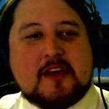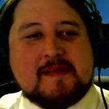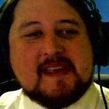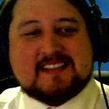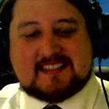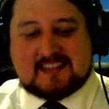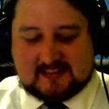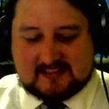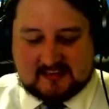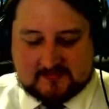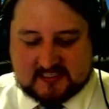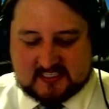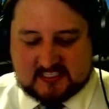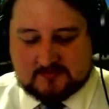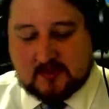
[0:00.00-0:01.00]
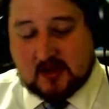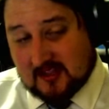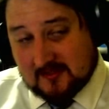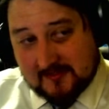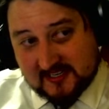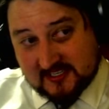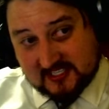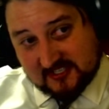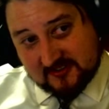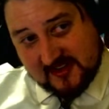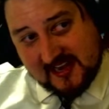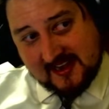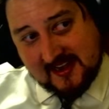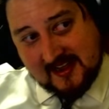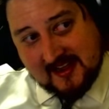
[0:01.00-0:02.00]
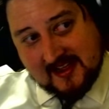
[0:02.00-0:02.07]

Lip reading: because it's a little bit small on my screen.